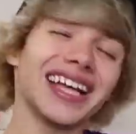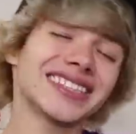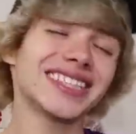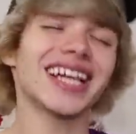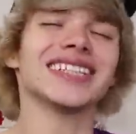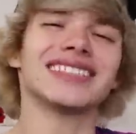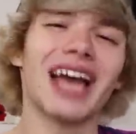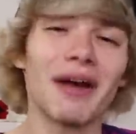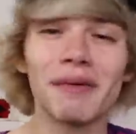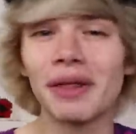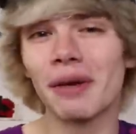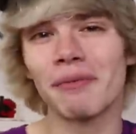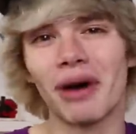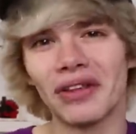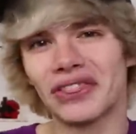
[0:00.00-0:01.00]
It's that time of
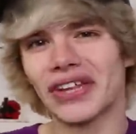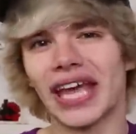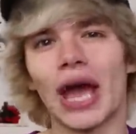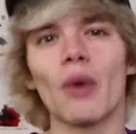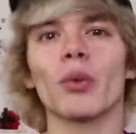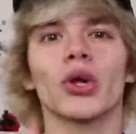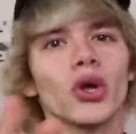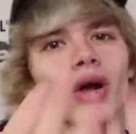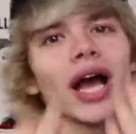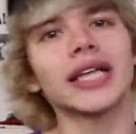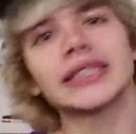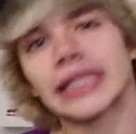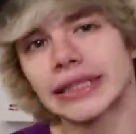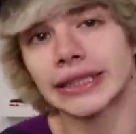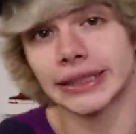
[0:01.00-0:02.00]
the month again where you
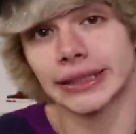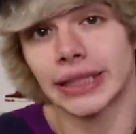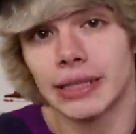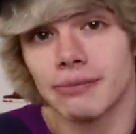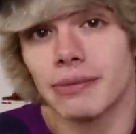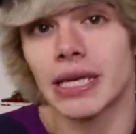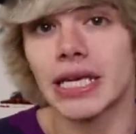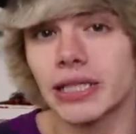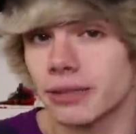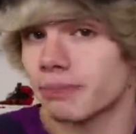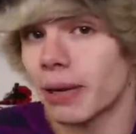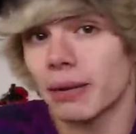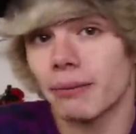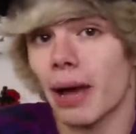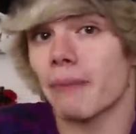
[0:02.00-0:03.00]
guys get to see me
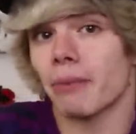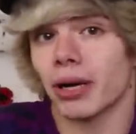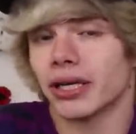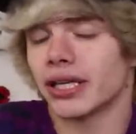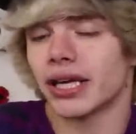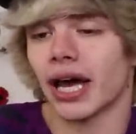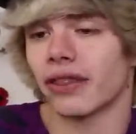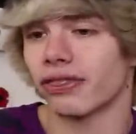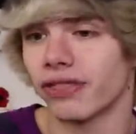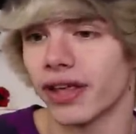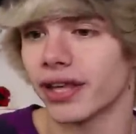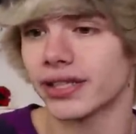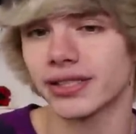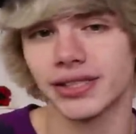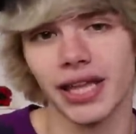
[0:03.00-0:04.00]
spend my money on
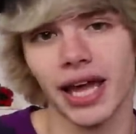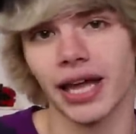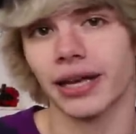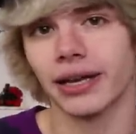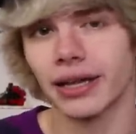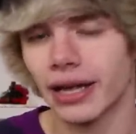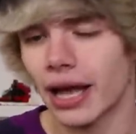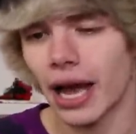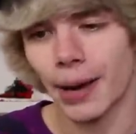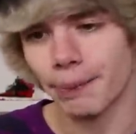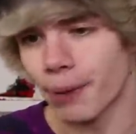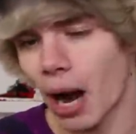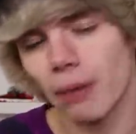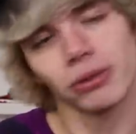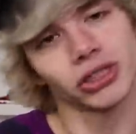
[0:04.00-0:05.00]
things that I
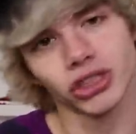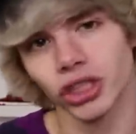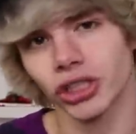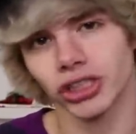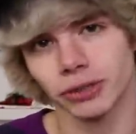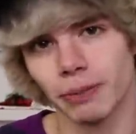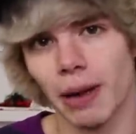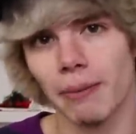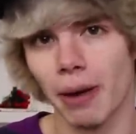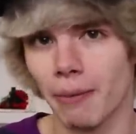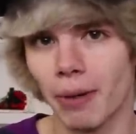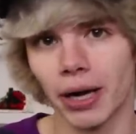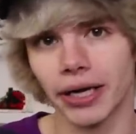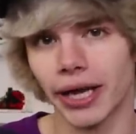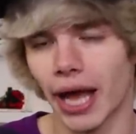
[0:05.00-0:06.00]
probably shouldn't have spent my
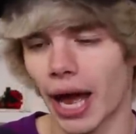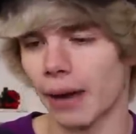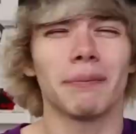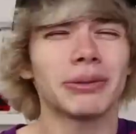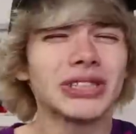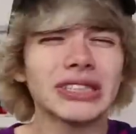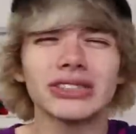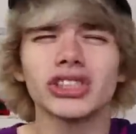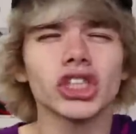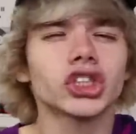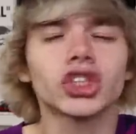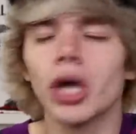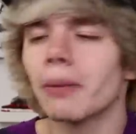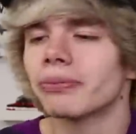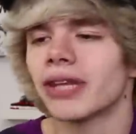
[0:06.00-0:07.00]
money on. But there's
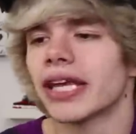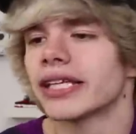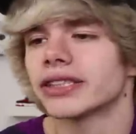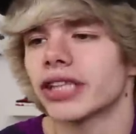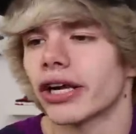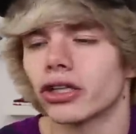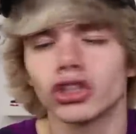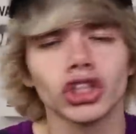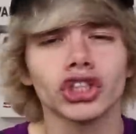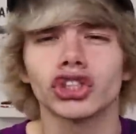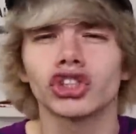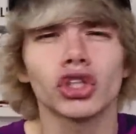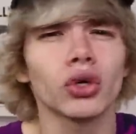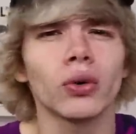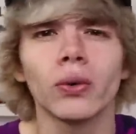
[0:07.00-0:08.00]
just some things that are
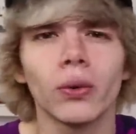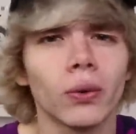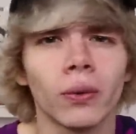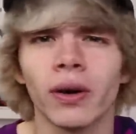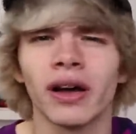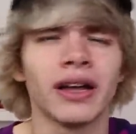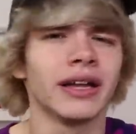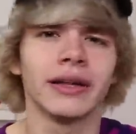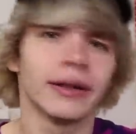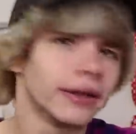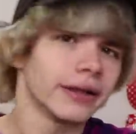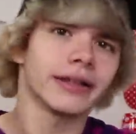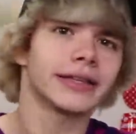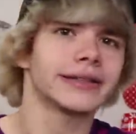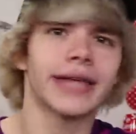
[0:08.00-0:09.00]
just too...
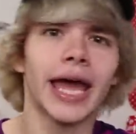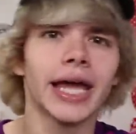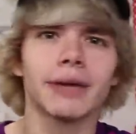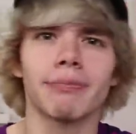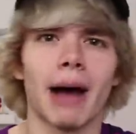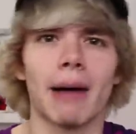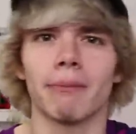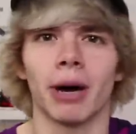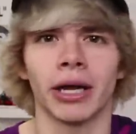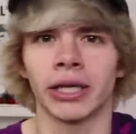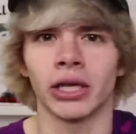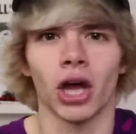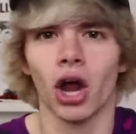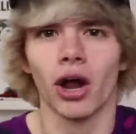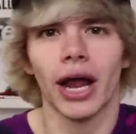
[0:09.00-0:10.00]
Take my
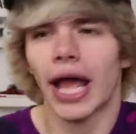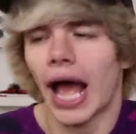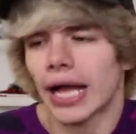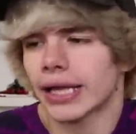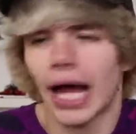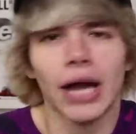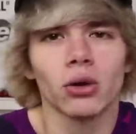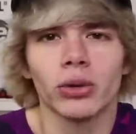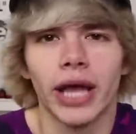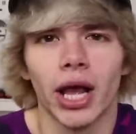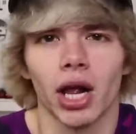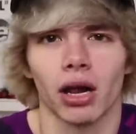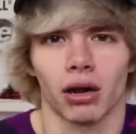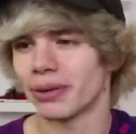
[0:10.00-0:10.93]
money, alright? I don't care.